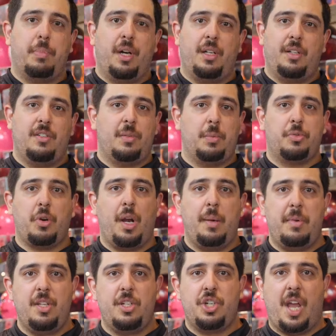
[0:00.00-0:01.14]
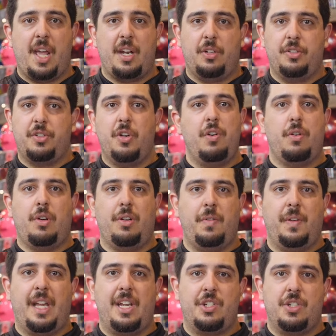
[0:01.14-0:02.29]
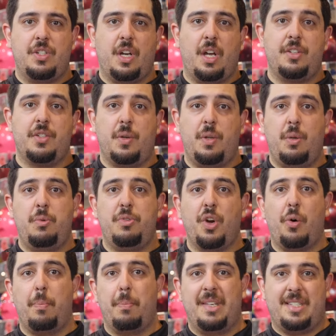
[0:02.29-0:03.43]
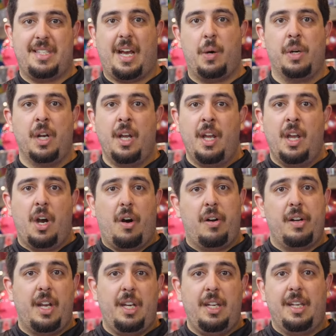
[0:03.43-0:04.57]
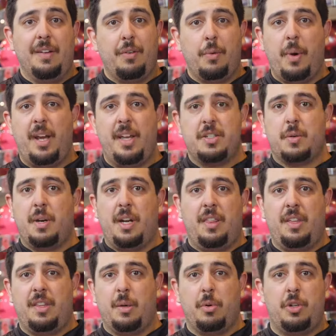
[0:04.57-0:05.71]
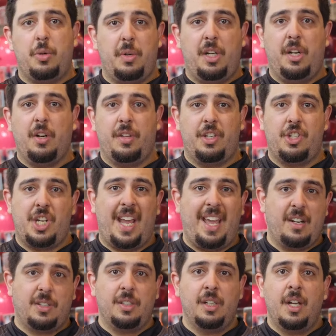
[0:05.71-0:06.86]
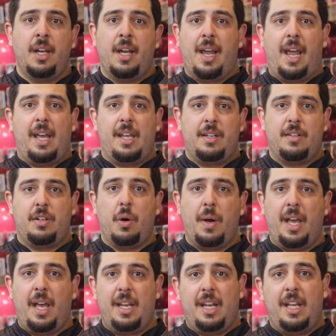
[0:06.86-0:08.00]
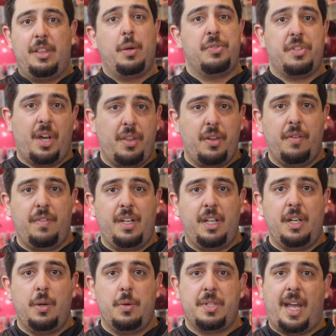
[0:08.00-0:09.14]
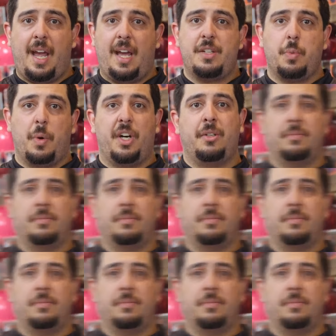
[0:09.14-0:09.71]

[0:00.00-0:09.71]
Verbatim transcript: button, subscribe to the channel, turn your notifications on so you don't miss out on any giveaways or anything that we're doing here on the channel. And go ahead, hit those other videos as well.